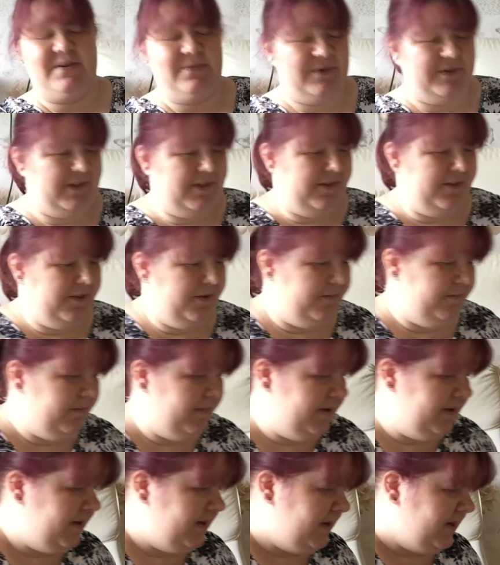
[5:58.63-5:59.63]
it with some
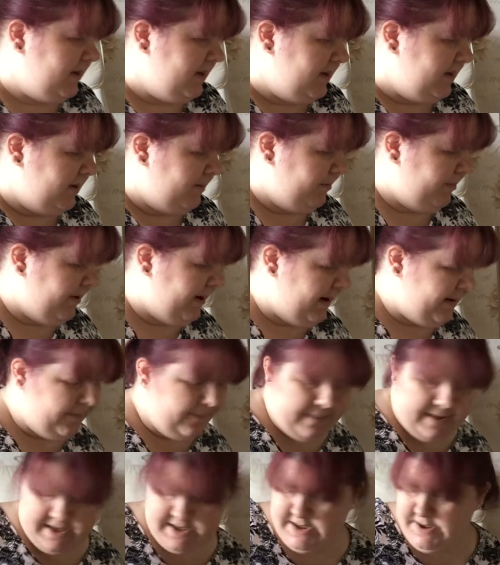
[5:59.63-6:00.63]
brown
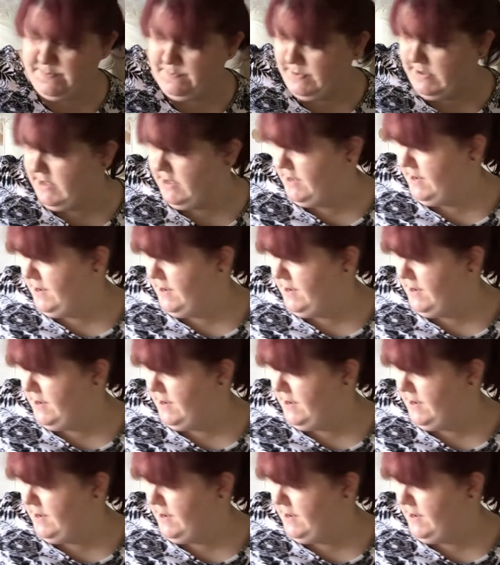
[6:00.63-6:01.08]
paper.